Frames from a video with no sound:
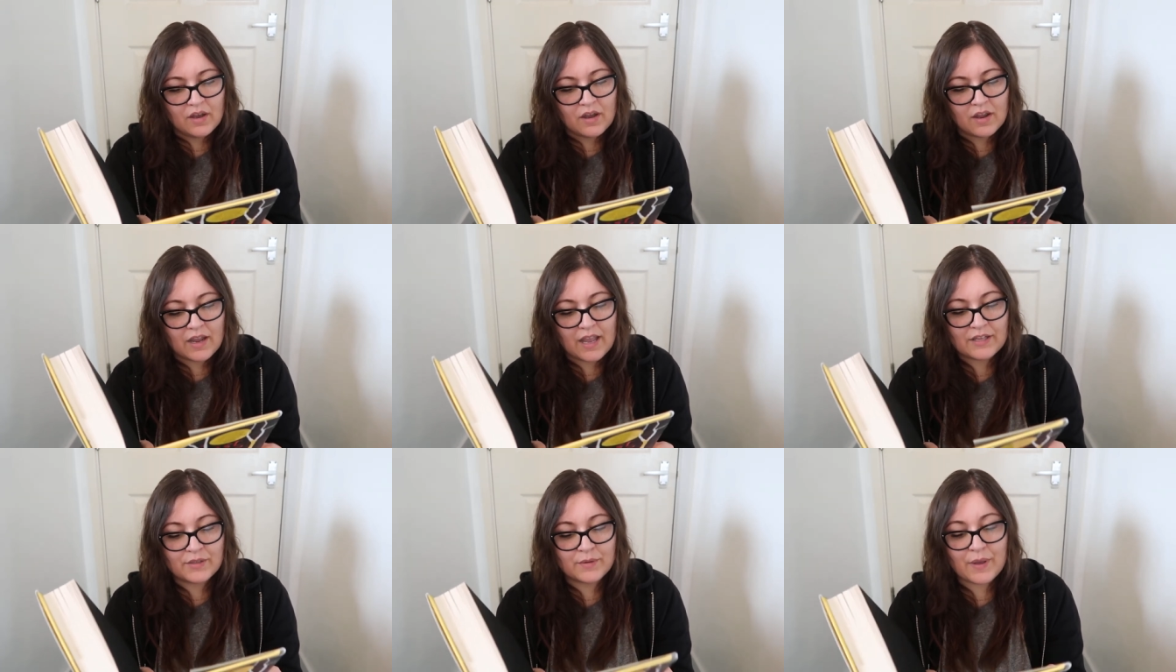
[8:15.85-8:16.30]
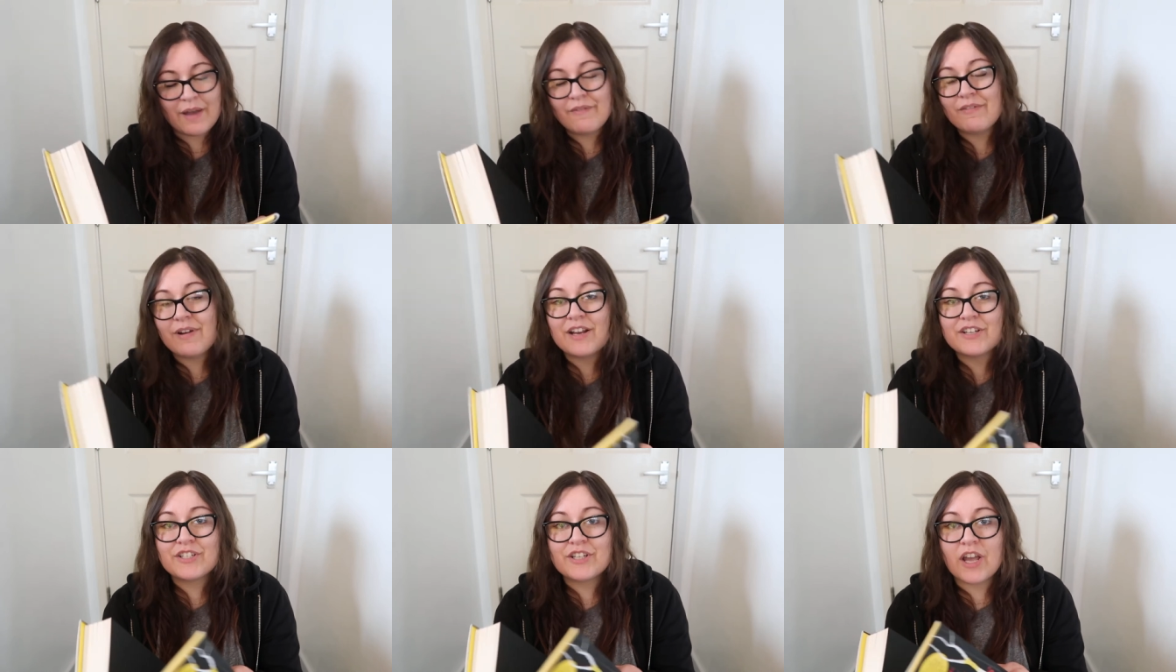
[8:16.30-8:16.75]
Okay, so I
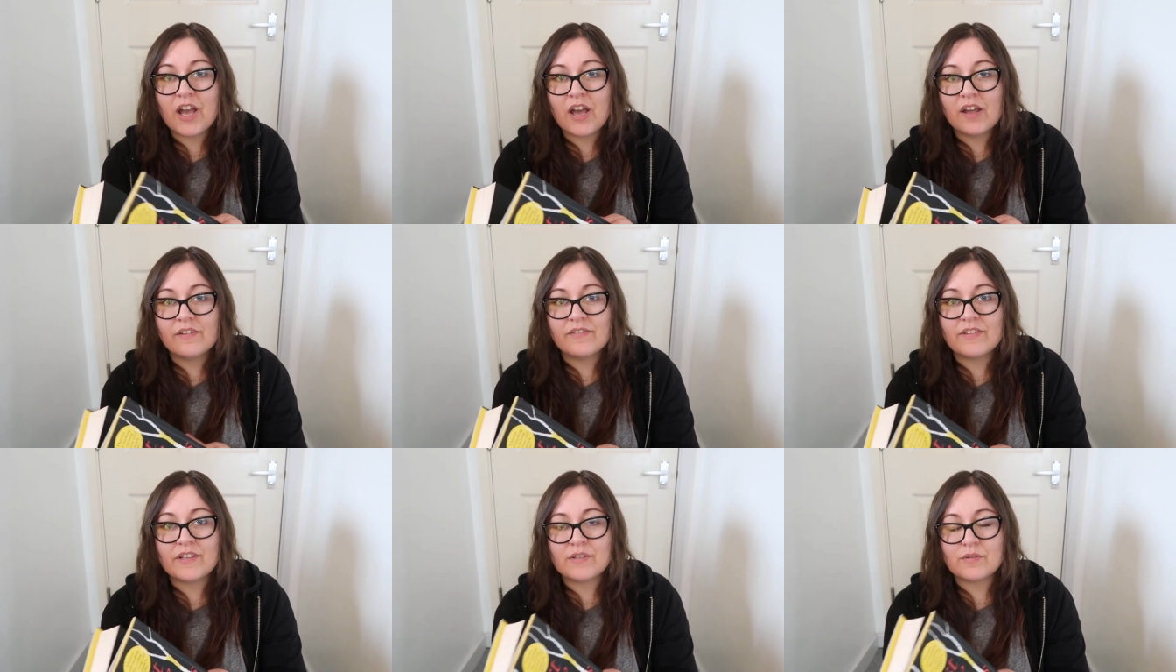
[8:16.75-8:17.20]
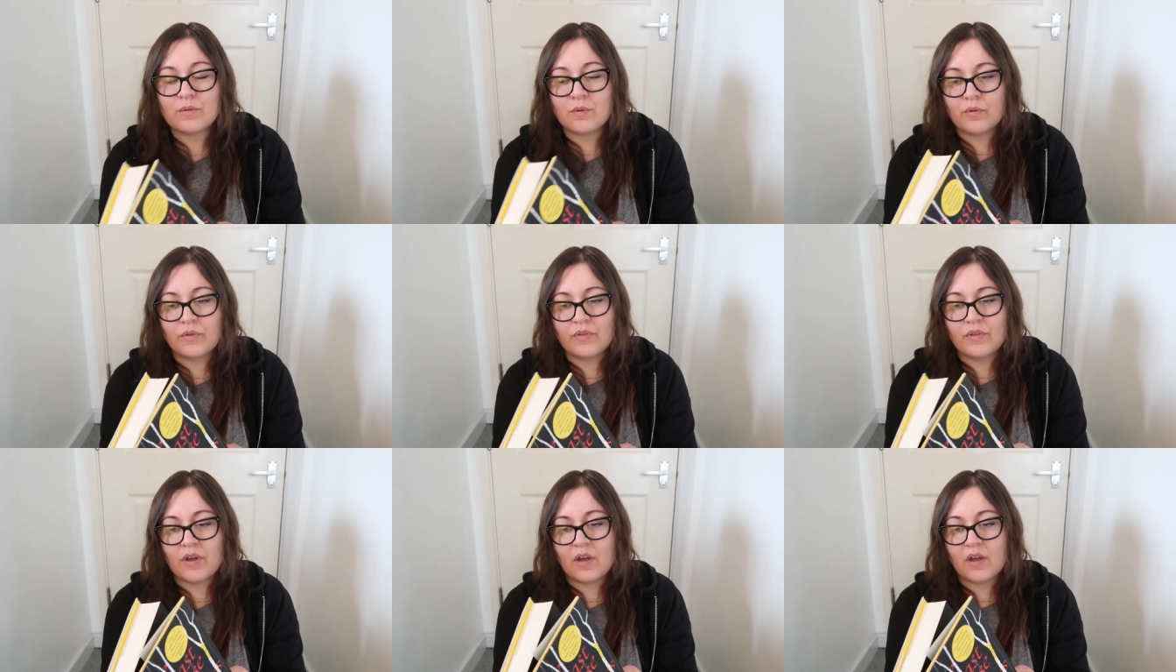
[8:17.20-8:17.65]
haven't actually heard of this
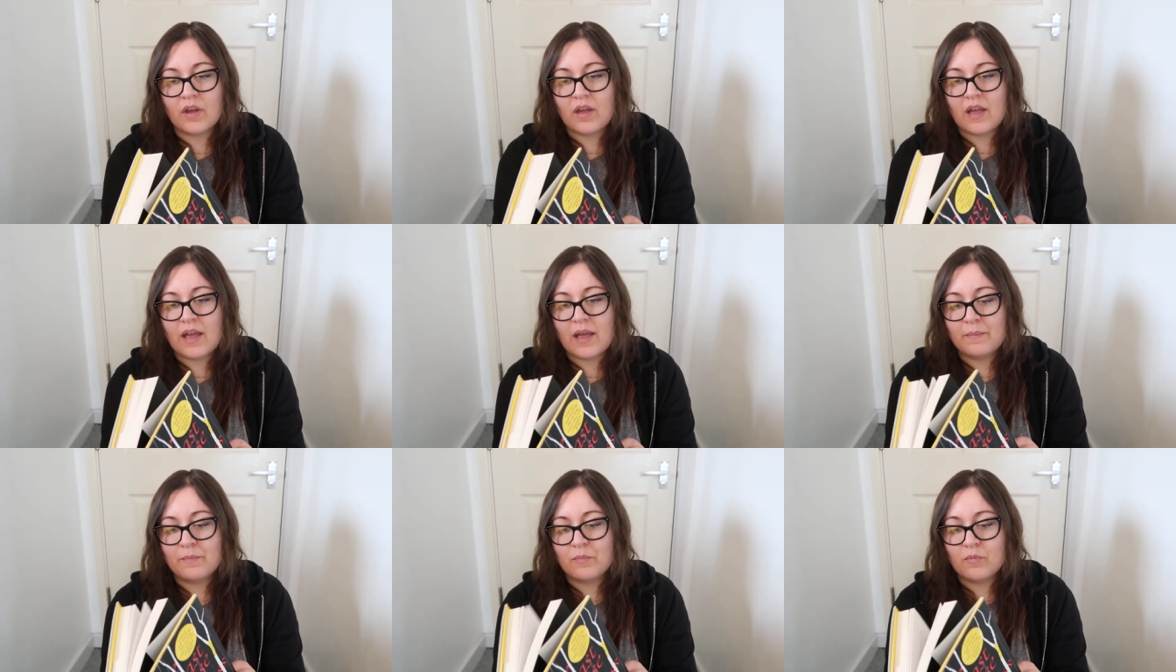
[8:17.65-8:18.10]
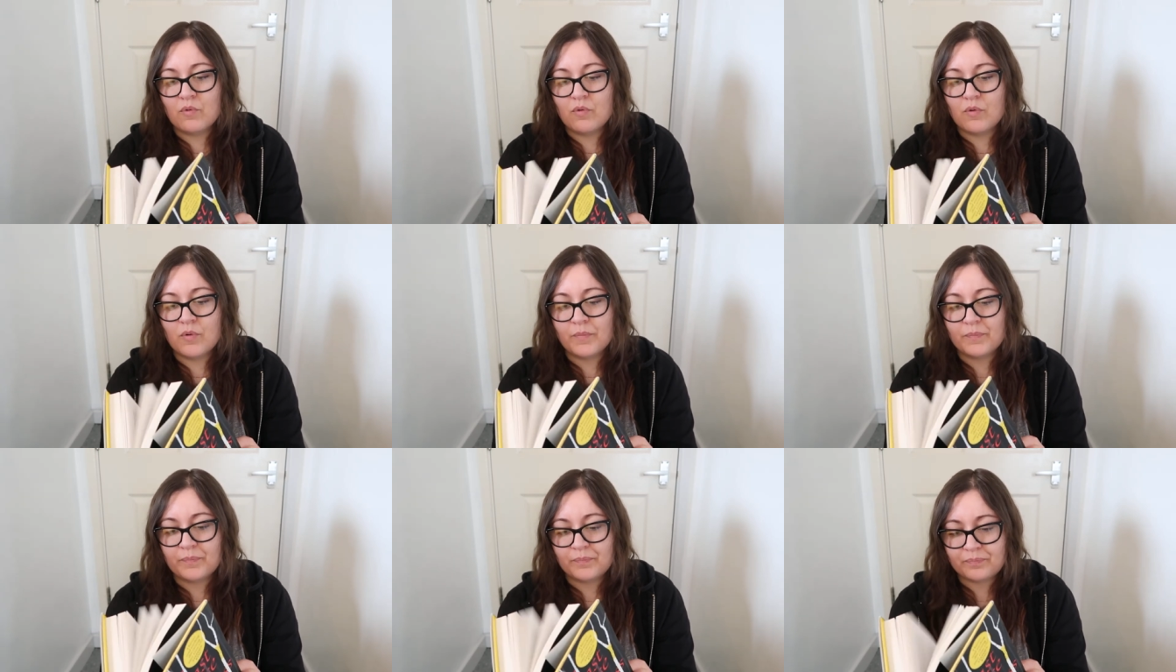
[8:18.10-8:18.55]
author
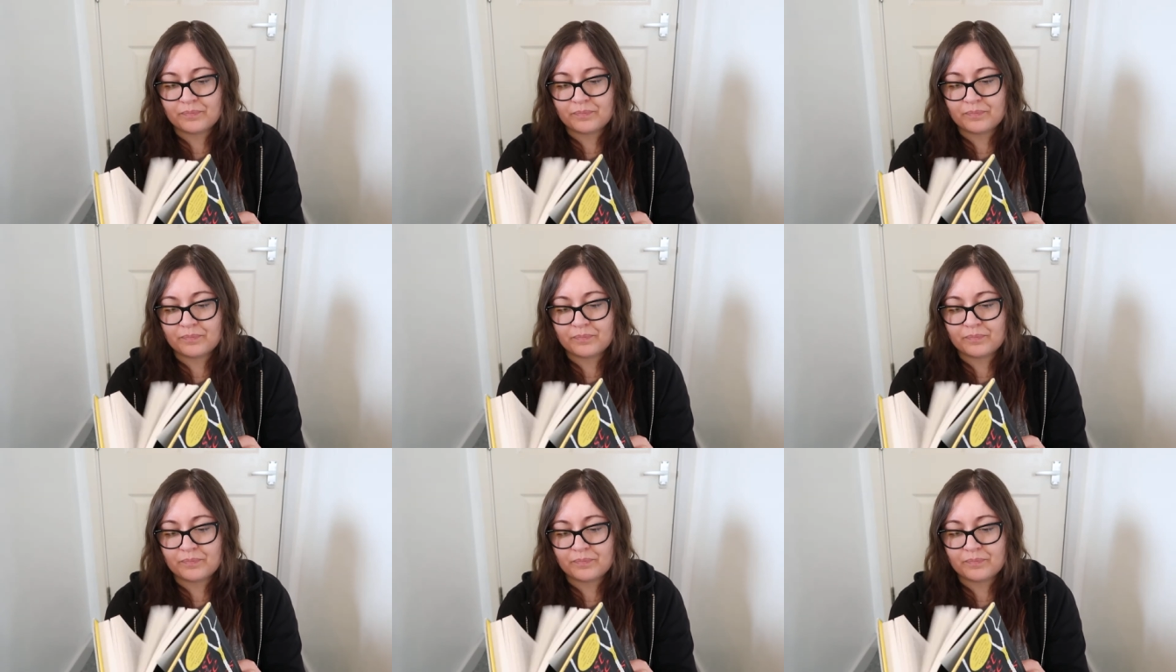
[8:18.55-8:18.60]
or